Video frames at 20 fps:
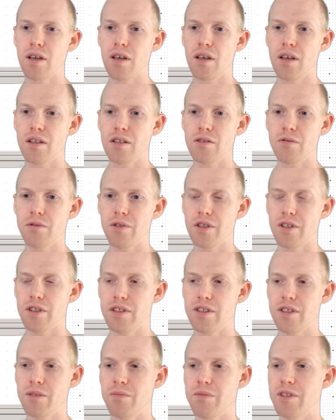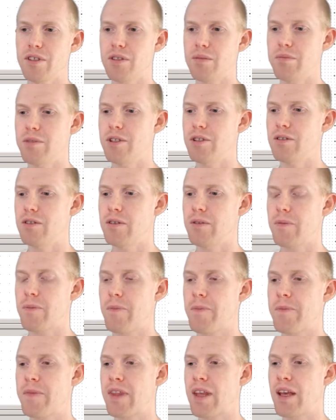switch to SIMPLIS mode.
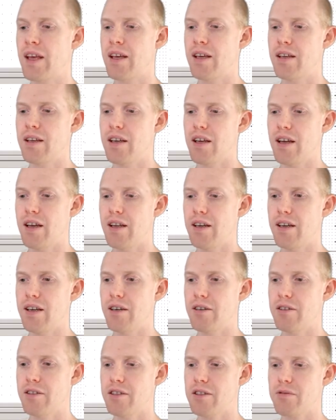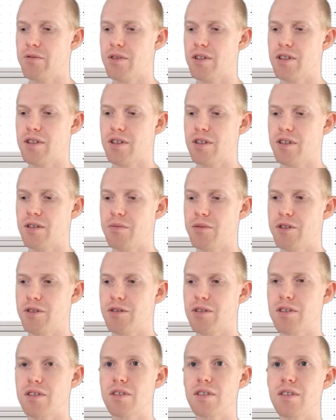And now this one's
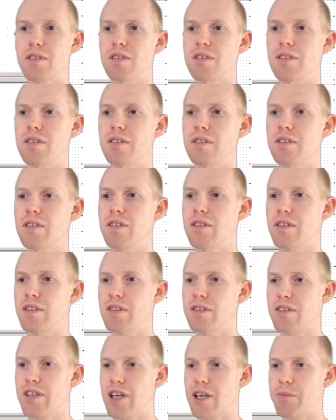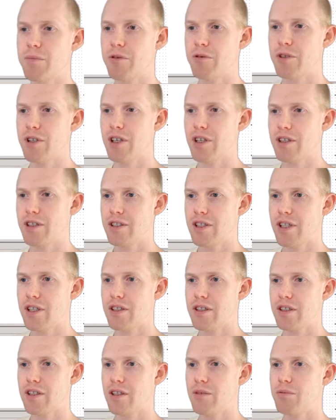almost the same, but we got to change
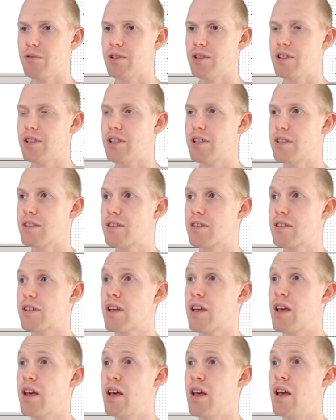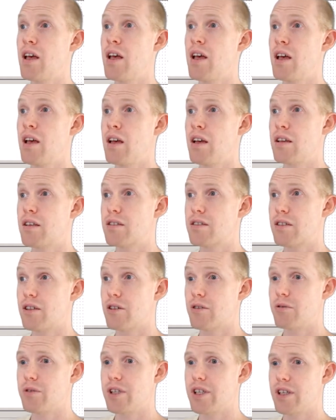a couple of things.
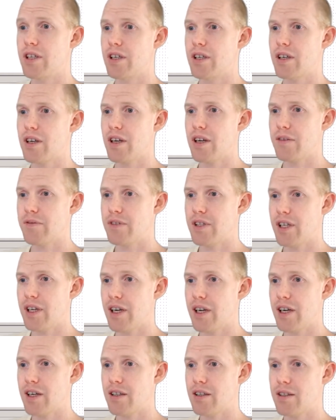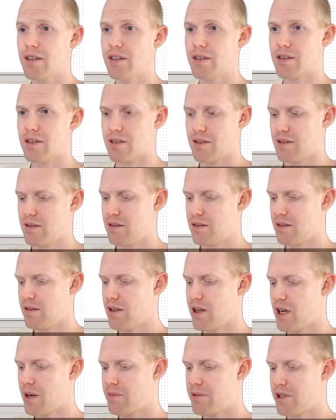So we have to add this
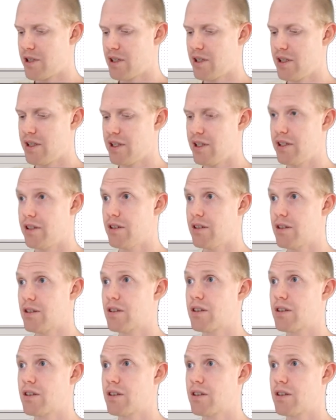option in here,